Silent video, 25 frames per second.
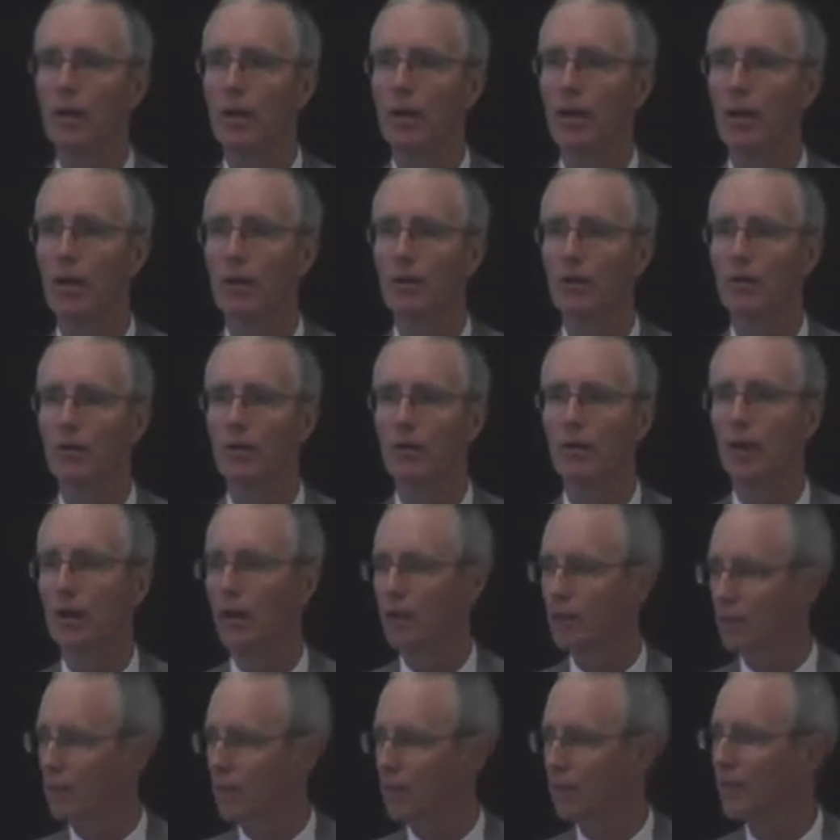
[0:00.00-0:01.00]
and
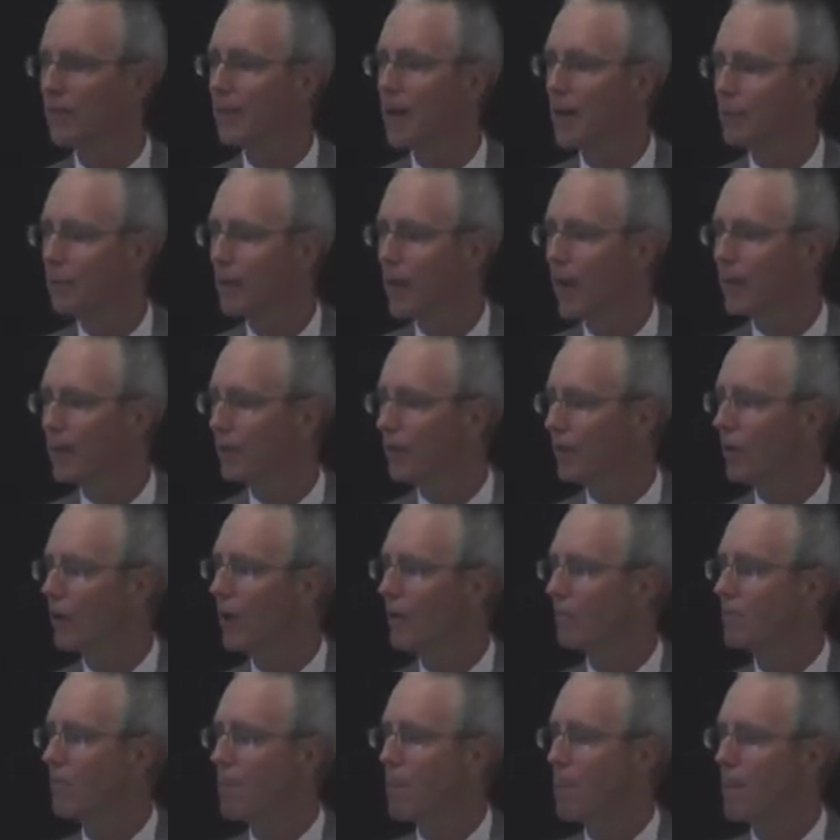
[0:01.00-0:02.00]
clean that magnet
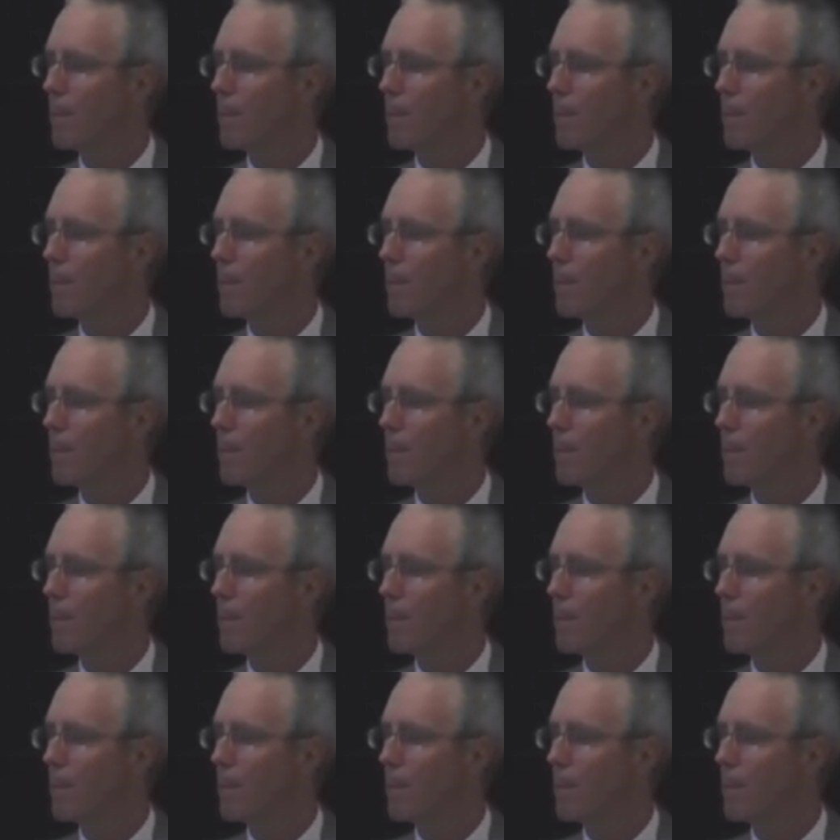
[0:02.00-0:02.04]
off.